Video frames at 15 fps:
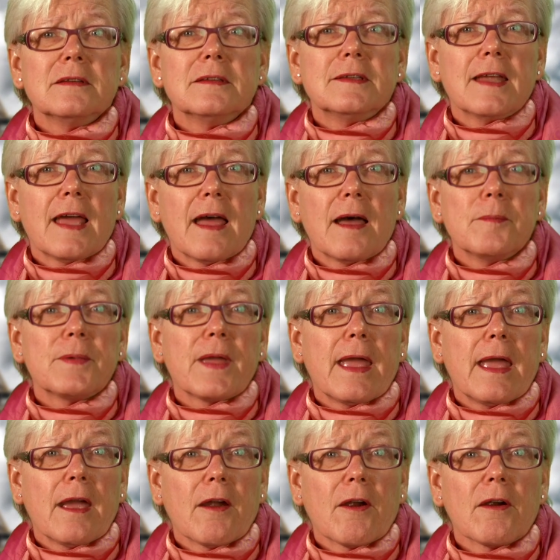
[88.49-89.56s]
damp
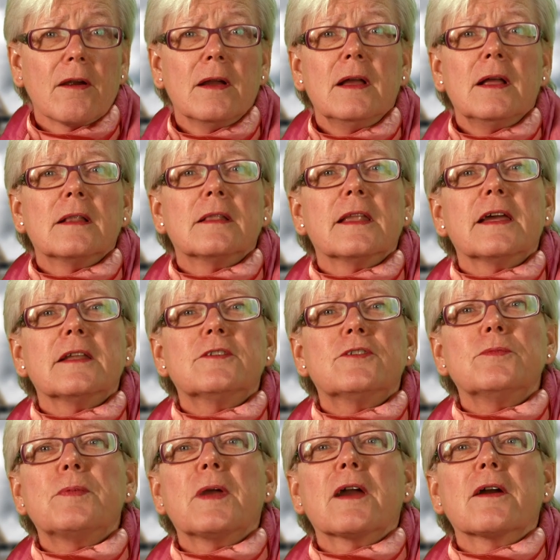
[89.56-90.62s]
air led to
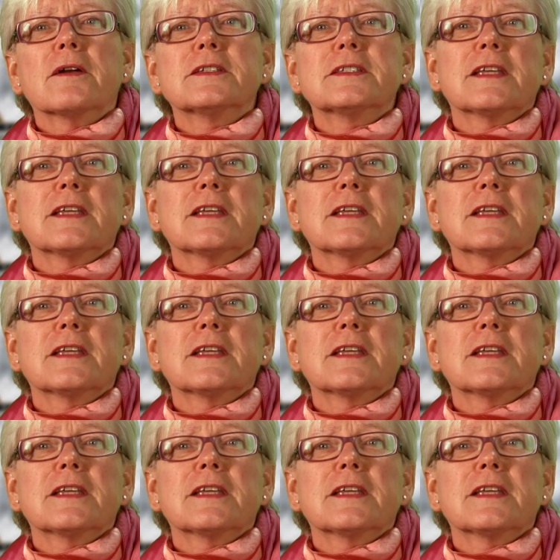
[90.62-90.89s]
Paris